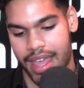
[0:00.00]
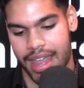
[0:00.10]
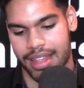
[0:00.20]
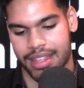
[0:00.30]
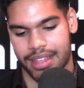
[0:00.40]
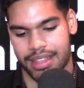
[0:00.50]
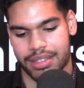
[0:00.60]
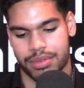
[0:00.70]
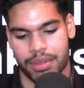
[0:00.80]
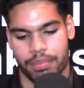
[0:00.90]
And
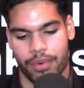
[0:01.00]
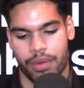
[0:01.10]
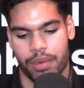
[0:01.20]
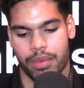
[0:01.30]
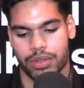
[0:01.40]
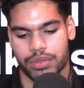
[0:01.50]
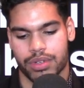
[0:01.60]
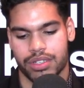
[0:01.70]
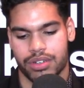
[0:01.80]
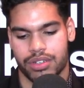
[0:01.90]
this was the point when most
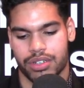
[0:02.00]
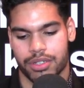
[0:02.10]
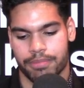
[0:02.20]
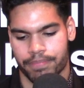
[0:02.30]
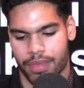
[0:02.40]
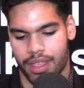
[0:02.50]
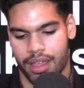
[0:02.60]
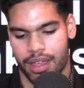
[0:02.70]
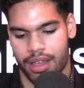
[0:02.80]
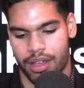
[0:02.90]
researchers uh,